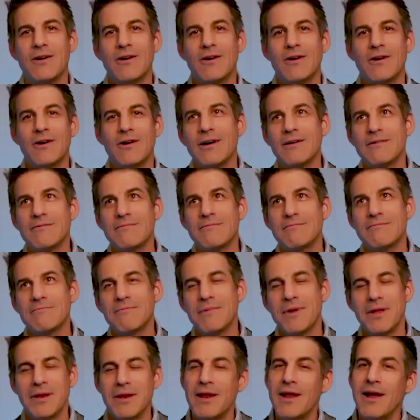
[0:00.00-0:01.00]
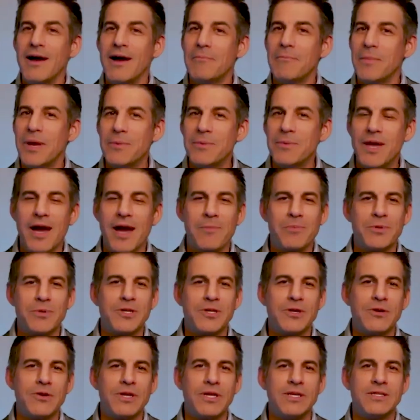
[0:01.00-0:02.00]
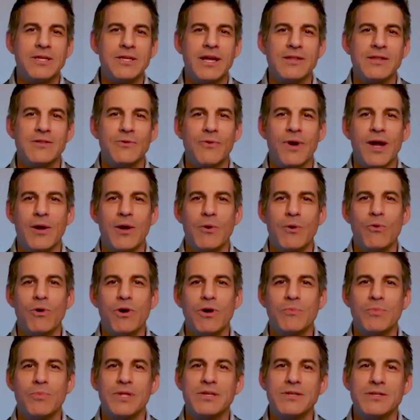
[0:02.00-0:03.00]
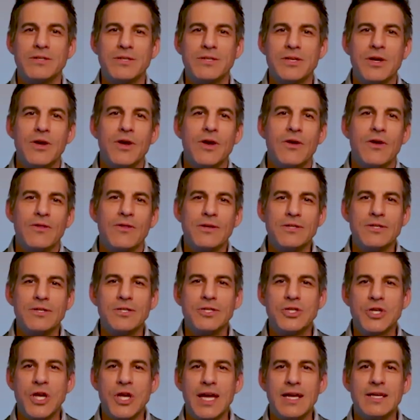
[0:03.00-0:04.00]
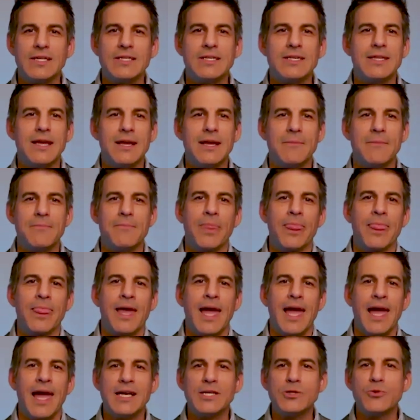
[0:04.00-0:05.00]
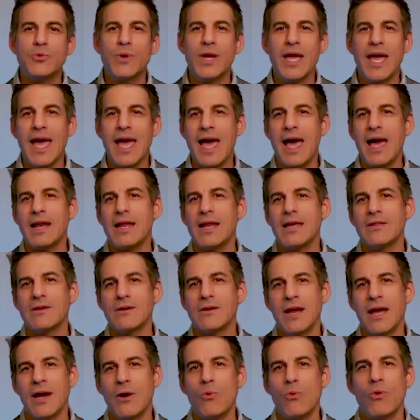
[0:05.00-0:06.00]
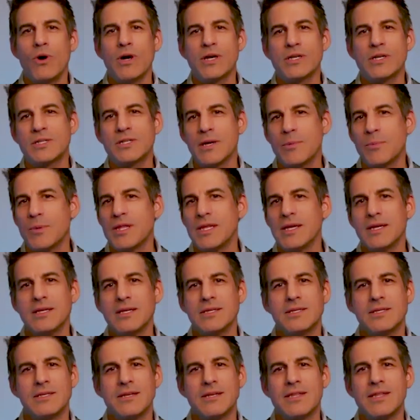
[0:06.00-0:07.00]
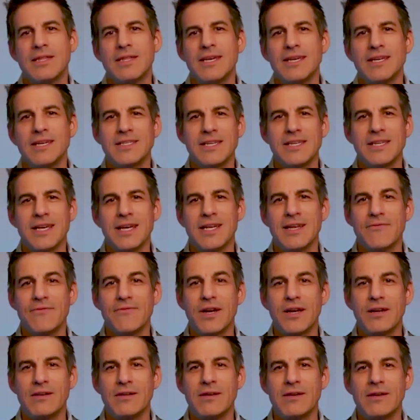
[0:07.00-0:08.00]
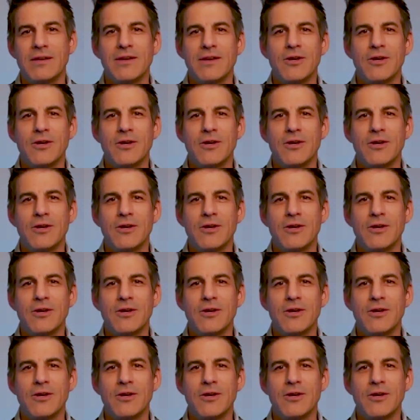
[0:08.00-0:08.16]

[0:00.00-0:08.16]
and maybe opportunity is not the right word, but there's a chance that as we add other networks, some of these different